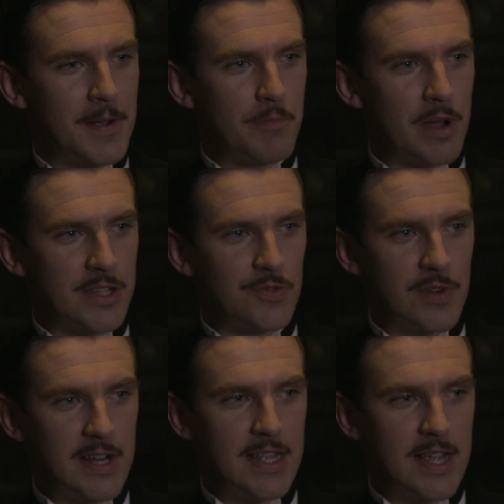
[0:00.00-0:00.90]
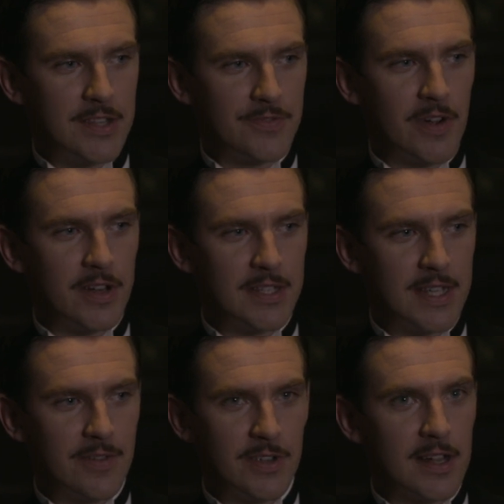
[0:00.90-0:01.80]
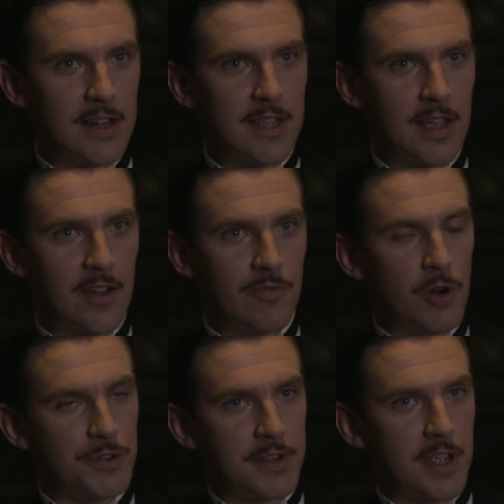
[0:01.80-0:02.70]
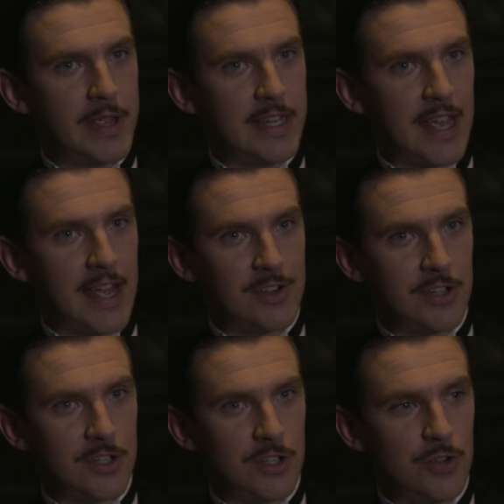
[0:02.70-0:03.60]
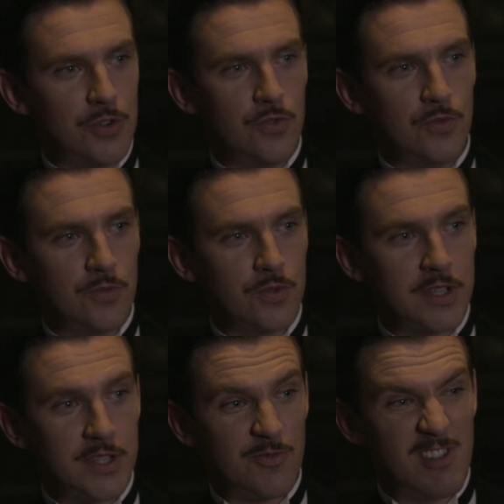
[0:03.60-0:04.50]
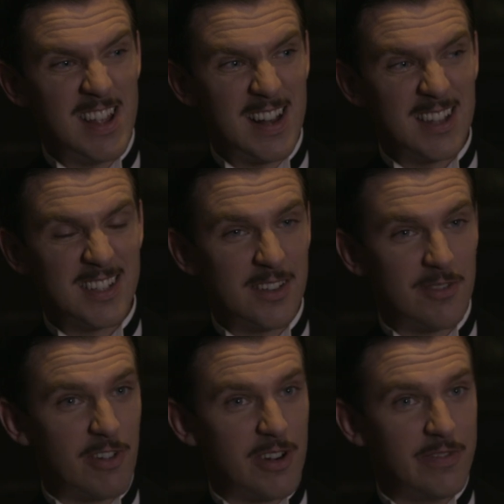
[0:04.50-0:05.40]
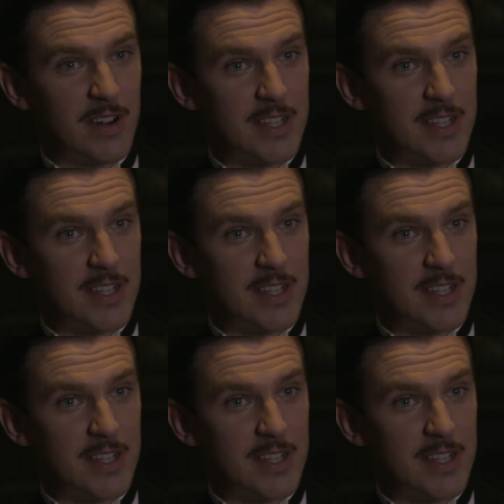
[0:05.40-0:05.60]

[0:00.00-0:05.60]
But it's fun to give a slightly kind of modern comedic edge to some really classic and very funny